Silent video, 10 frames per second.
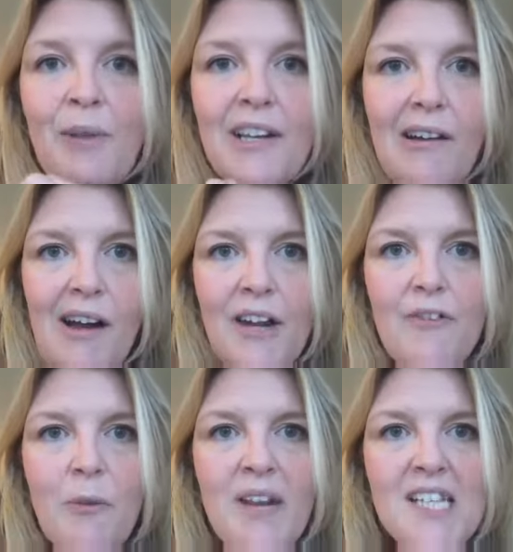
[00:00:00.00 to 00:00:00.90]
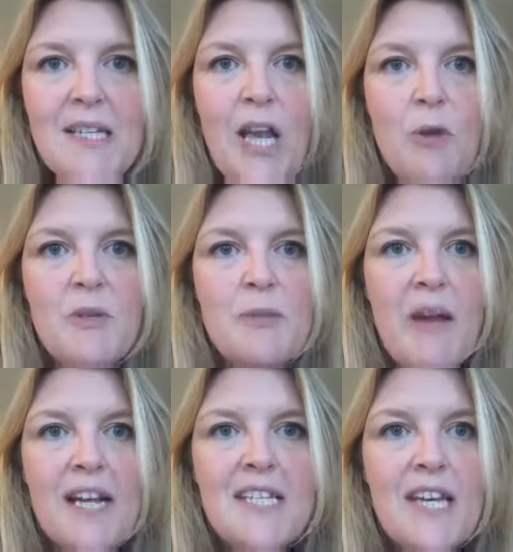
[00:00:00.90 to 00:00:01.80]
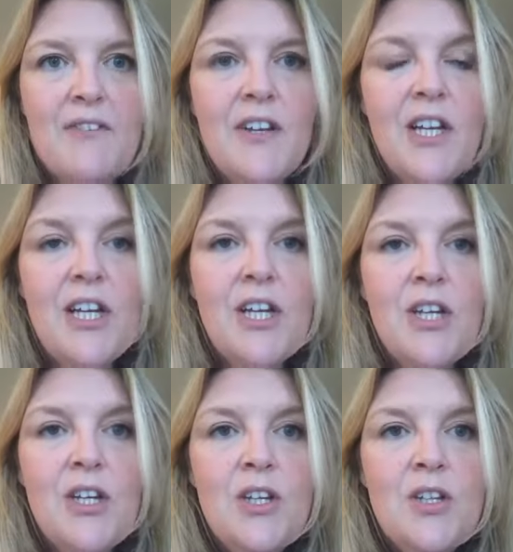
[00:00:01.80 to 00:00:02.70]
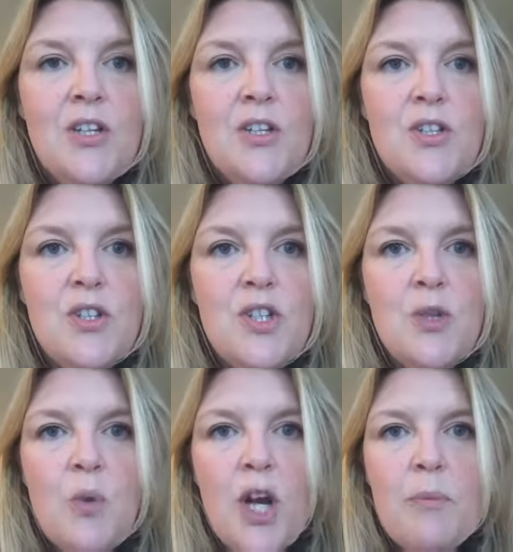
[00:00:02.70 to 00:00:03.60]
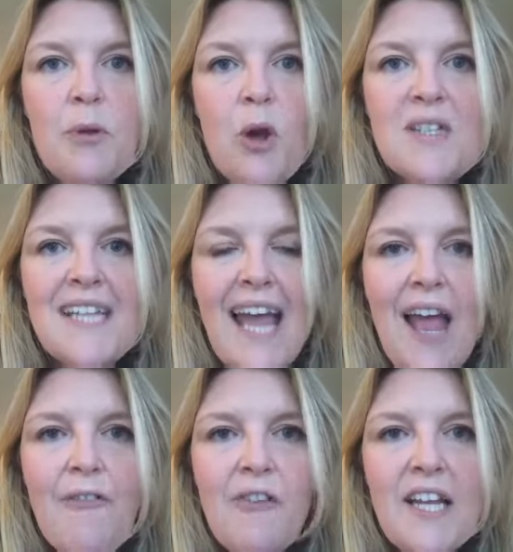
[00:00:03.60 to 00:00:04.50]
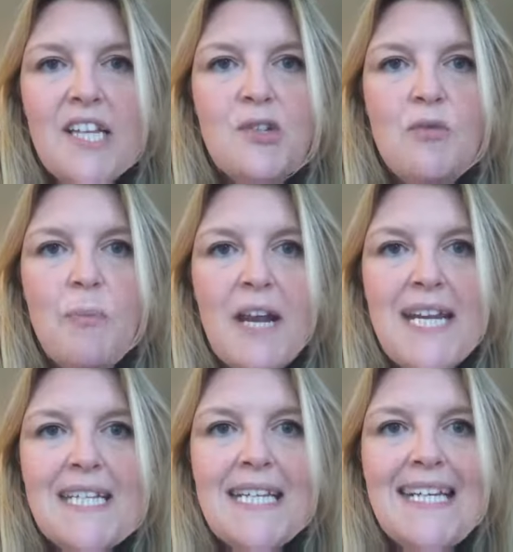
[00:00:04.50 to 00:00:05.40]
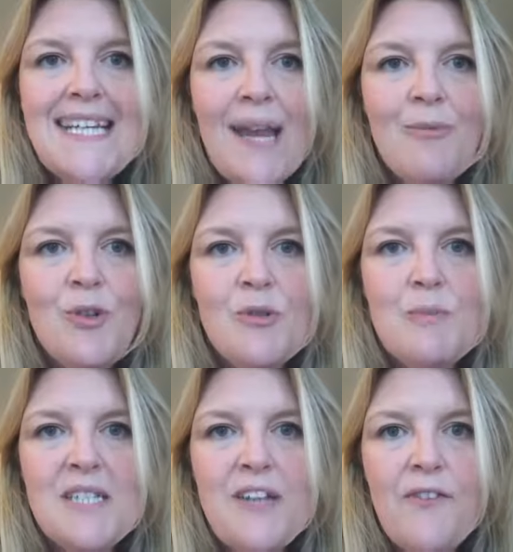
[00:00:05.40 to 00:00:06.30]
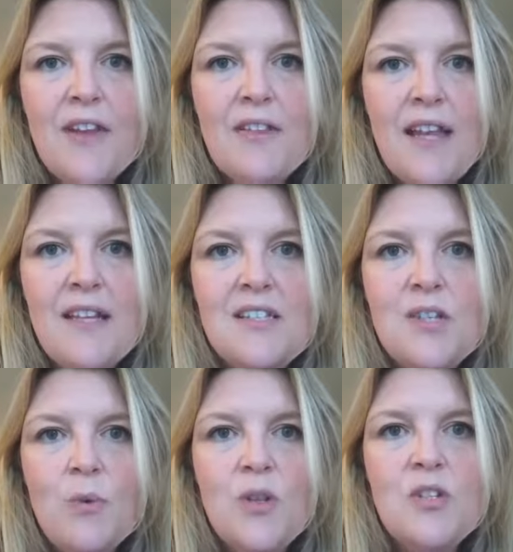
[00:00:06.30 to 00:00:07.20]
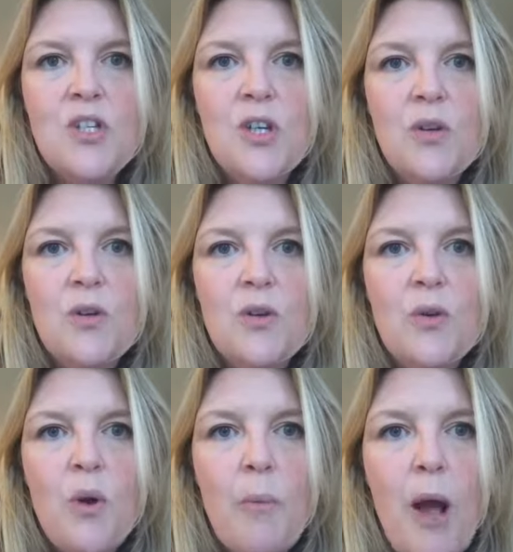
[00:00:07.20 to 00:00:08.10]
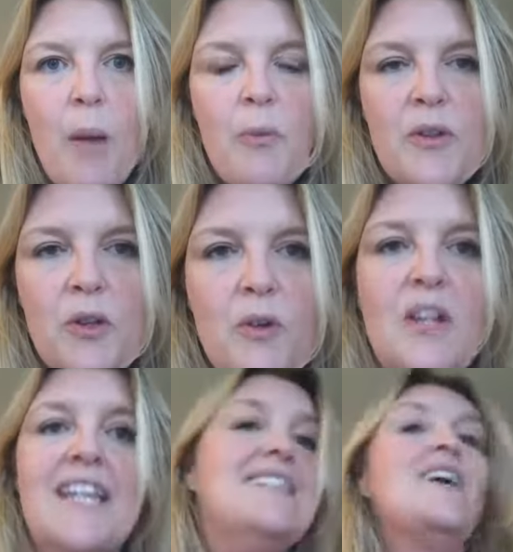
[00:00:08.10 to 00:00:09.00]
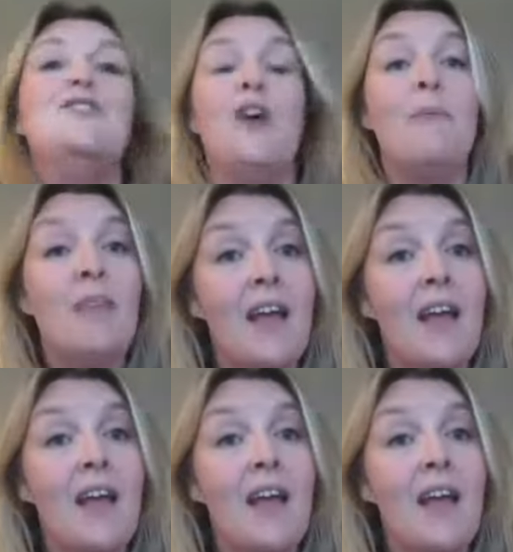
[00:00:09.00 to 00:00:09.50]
Guy, from an SEO perspective, should you word blogs carefully to repeatedly name drop specific things you want to crop up with Google, etc.?